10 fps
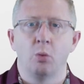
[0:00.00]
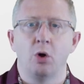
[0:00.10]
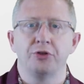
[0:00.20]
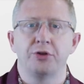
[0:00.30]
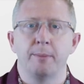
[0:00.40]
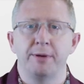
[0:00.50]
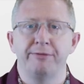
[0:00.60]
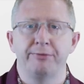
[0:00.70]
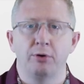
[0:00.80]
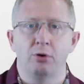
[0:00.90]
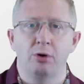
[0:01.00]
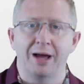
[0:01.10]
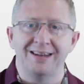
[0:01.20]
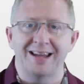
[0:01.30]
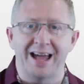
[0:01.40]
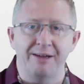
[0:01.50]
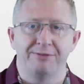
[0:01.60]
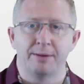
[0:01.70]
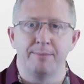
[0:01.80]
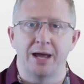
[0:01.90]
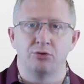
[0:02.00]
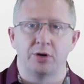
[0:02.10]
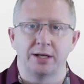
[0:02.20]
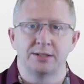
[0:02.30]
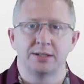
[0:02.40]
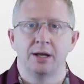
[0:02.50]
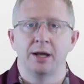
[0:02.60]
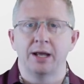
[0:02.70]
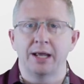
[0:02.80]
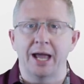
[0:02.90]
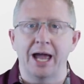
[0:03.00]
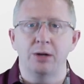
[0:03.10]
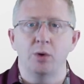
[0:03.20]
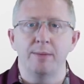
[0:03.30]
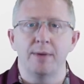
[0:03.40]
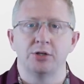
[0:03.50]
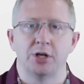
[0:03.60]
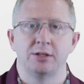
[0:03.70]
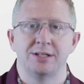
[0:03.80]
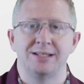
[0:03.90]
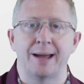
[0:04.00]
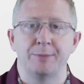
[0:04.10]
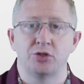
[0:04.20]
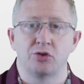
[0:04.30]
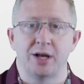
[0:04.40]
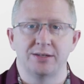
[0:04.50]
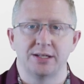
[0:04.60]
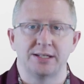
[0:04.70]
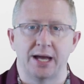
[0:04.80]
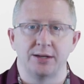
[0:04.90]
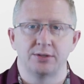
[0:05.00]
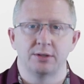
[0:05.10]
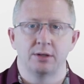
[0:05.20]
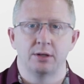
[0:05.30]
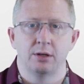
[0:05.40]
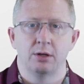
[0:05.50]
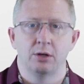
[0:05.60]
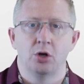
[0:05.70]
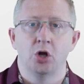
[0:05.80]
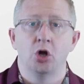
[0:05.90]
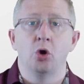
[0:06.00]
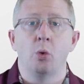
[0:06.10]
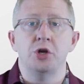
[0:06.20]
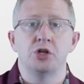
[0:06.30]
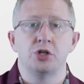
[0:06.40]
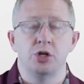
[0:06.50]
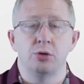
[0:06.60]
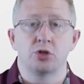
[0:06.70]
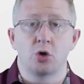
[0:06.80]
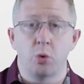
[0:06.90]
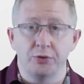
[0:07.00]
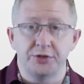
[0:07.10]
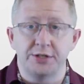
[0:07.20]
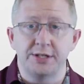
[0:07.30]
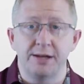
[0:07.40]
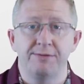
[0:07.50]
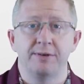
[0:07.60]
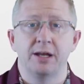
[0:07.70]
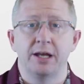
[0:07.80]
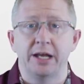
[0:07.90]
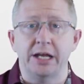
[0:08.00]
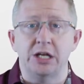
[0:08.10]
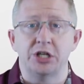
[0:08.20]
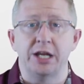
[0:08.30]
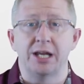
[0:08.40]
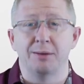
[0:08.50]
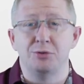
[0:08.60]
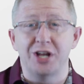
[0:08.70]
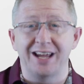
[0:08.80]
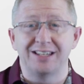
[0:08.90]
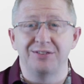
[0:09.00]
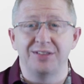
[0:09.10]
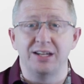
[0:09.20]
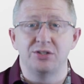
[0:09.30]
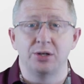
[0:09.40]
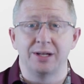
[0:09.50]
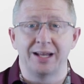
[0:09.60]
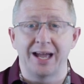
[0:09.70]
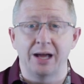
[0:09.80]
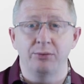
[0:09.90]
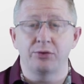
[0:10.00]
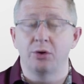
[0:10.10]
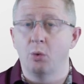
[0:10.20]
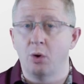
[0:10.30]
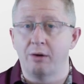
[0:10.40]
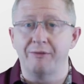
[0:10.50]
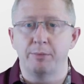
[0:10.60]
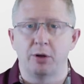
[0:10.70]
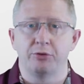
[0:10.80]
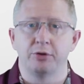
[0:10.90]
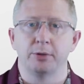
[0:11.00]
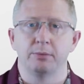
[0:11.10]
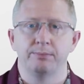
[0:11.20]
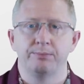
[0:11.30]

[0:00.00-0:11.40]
What before and after metrics can we measure to demonstrate success? We should use quantitative, e.g. objective things you can count wherever possible.